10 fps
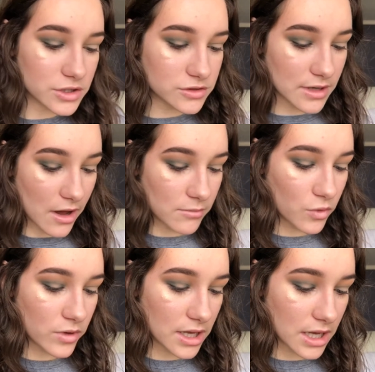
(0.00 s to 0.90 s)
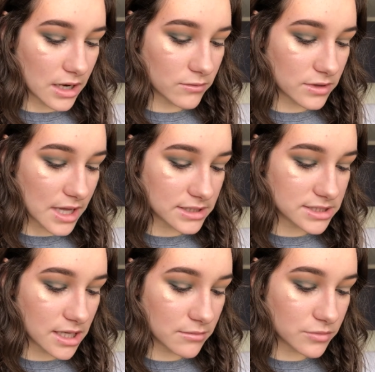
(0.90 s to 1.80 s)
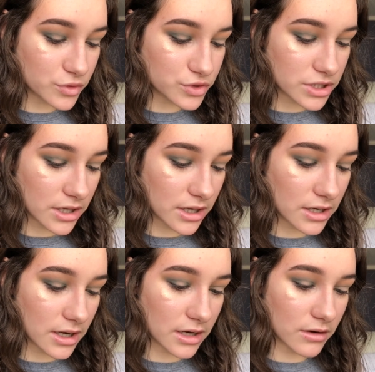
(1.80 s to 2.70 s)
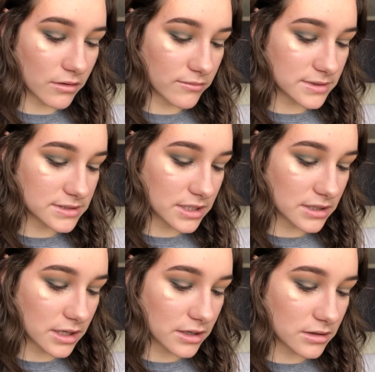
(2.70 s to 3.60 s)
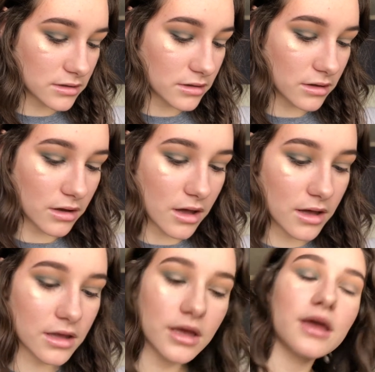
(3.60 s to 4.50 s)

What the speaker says: So now I'm going in with that same blue shade. I know I've been saying that a lot.